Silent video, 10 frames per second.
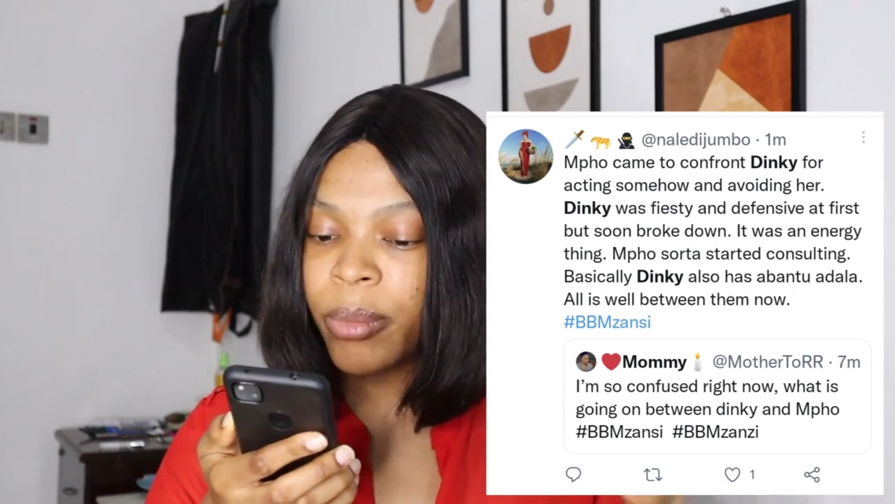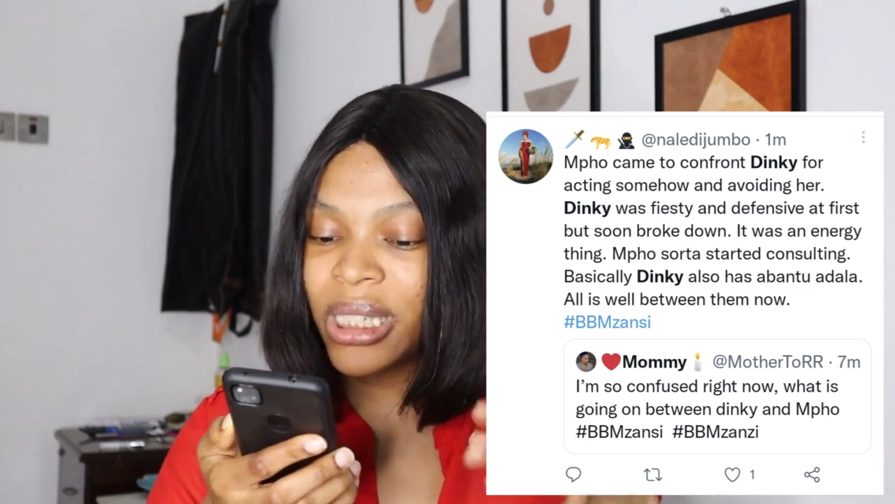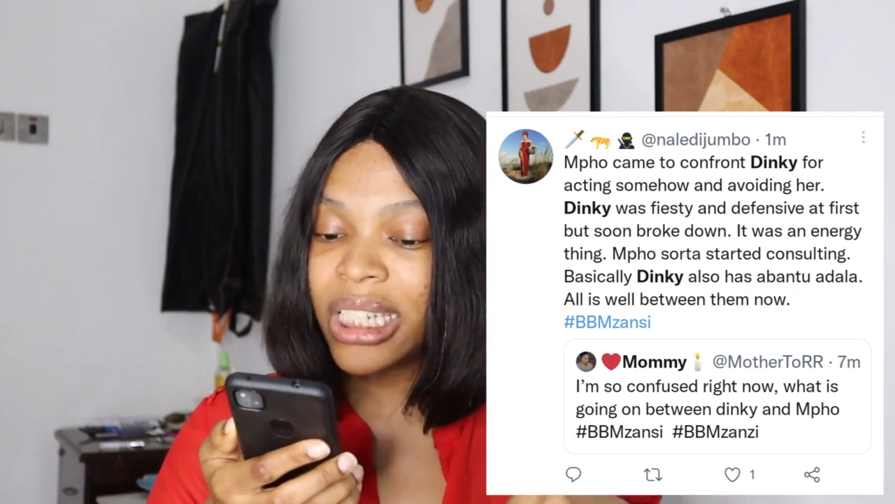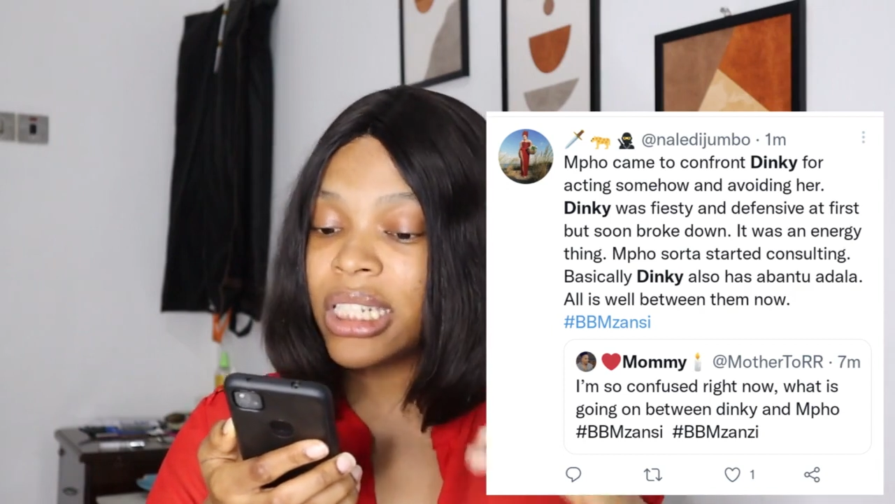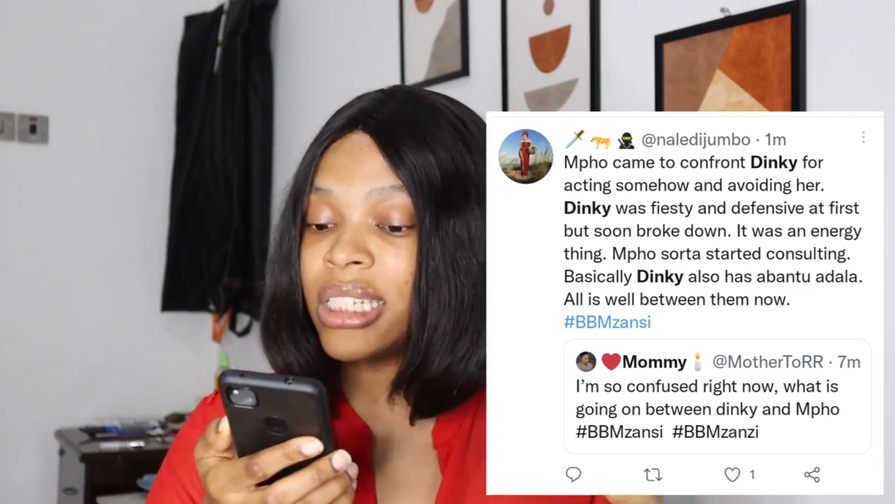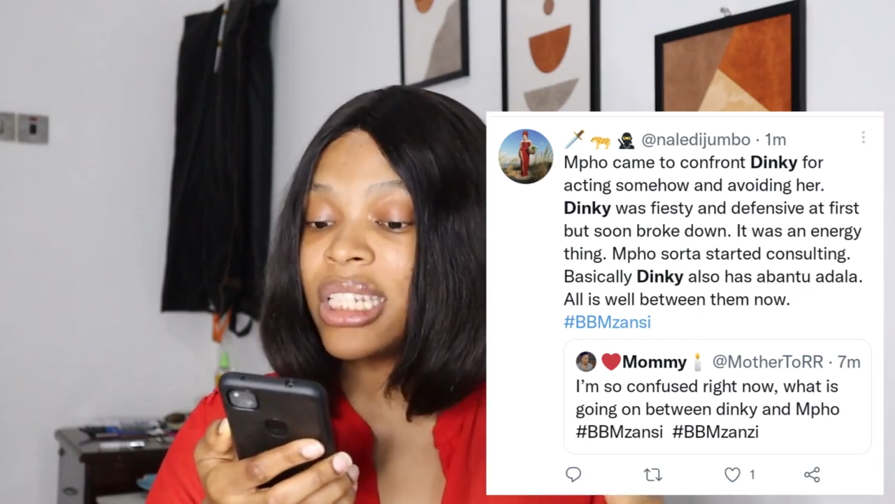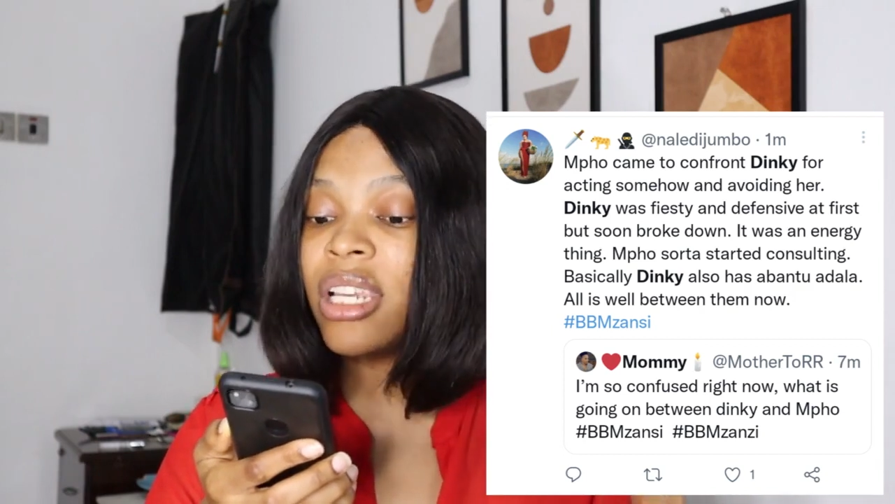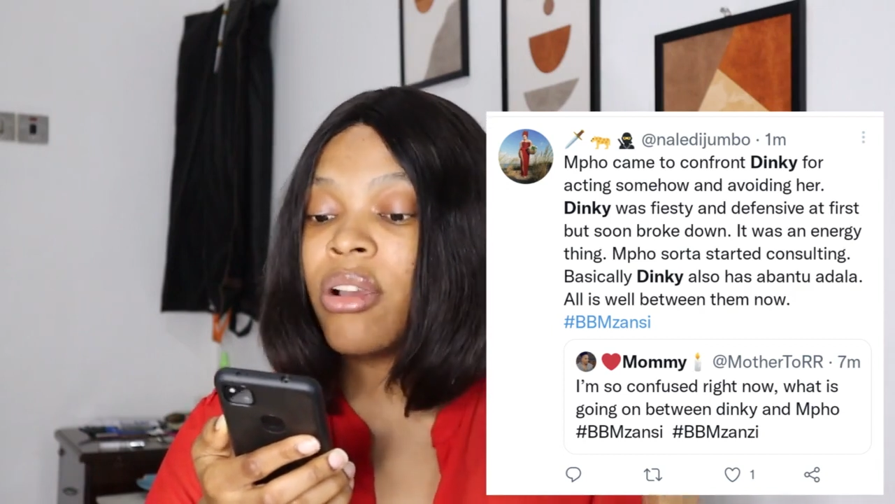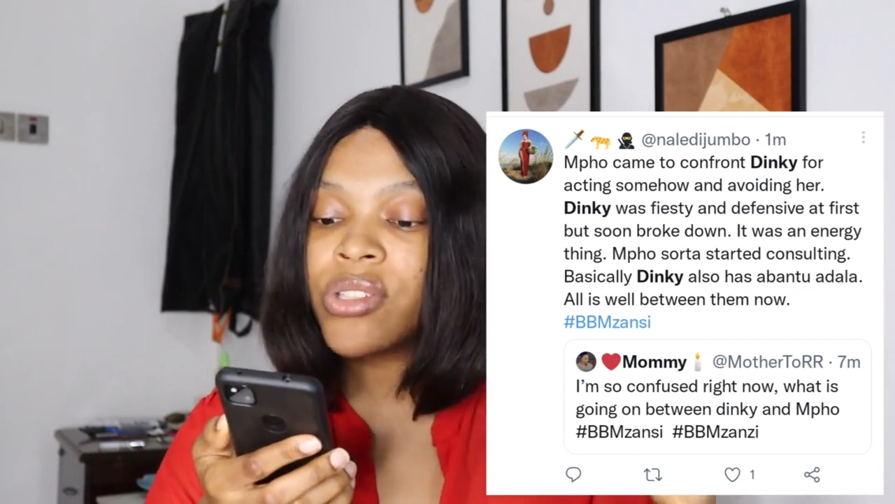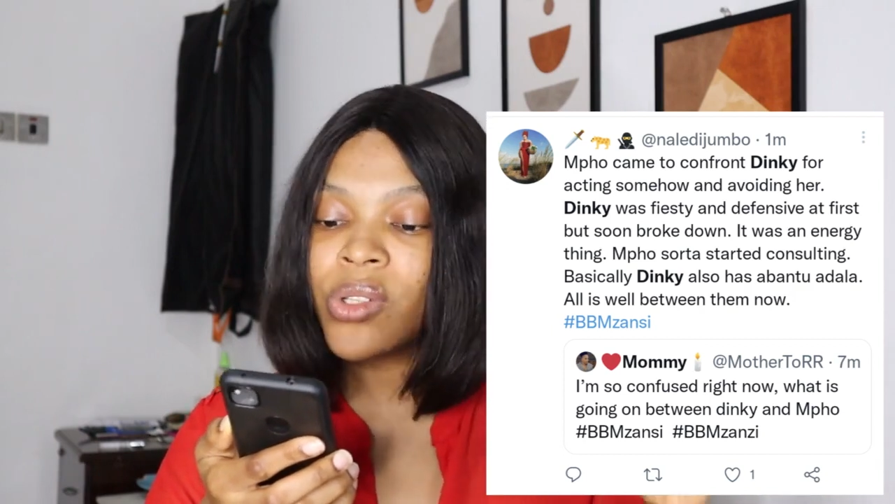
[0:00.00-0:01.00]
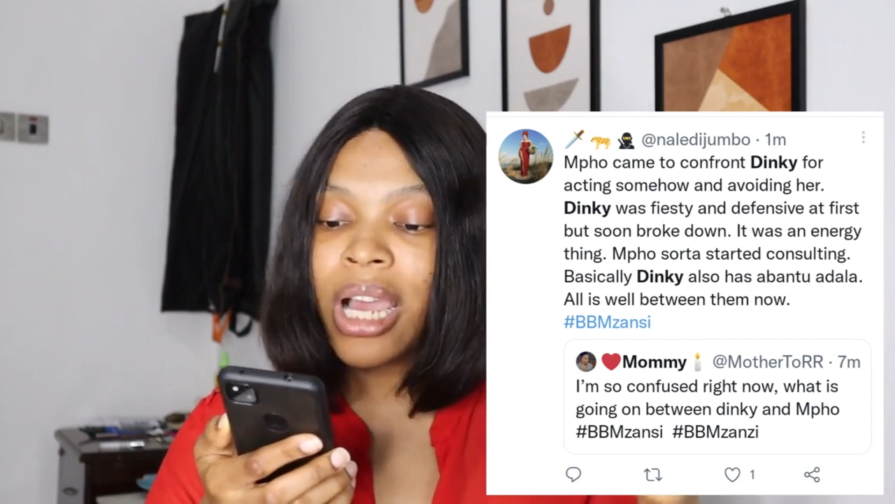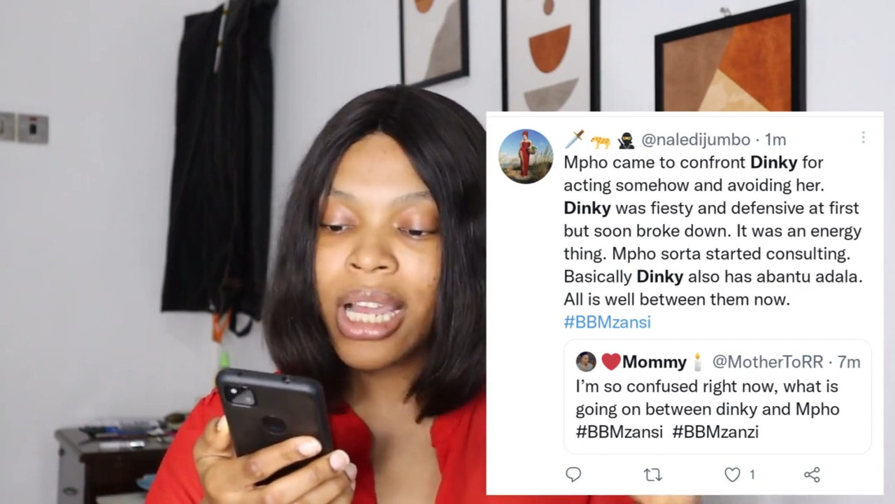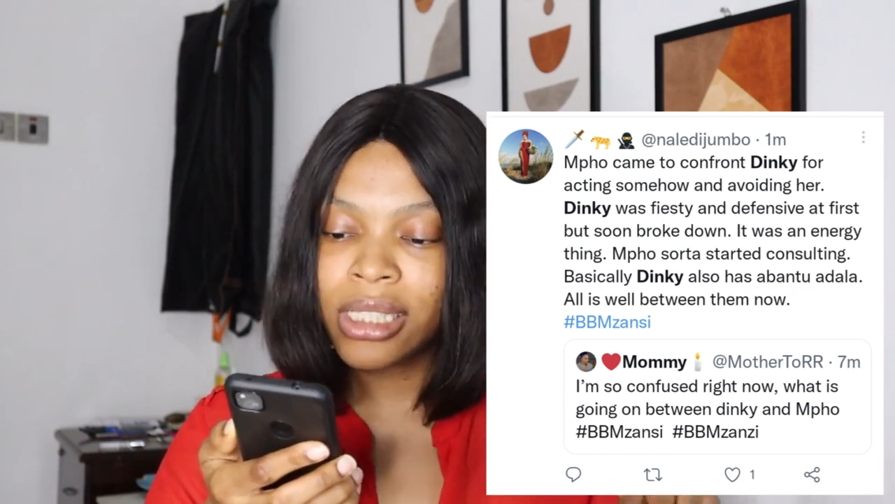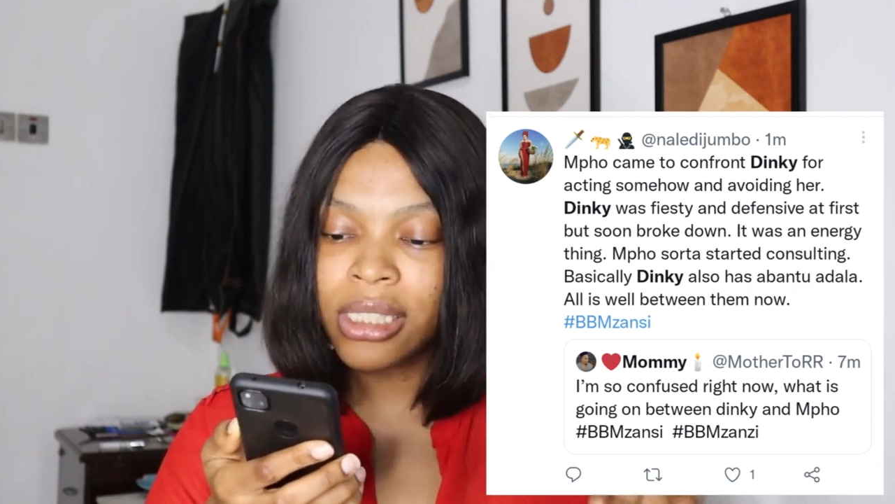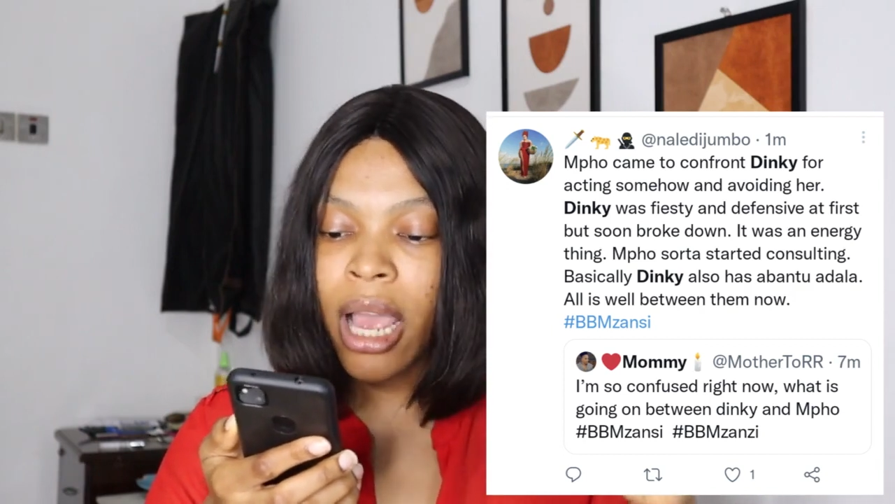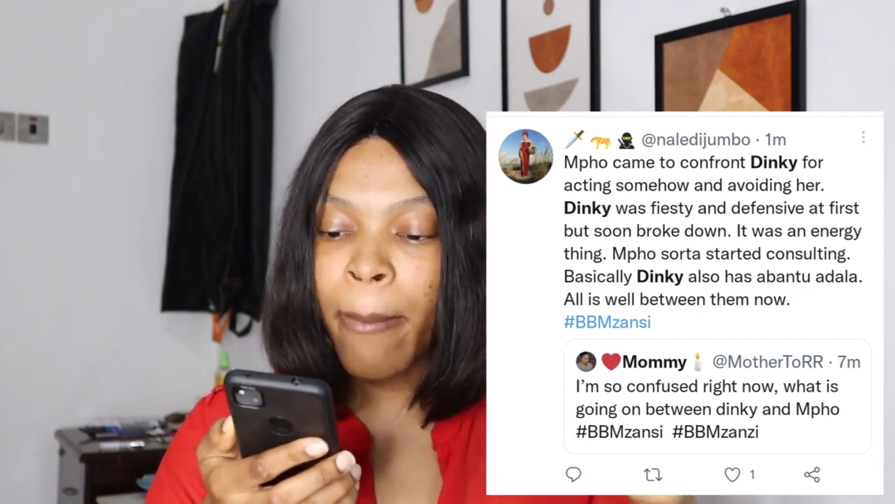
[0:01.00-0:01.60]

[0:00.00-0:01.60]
Basically, Dinky also has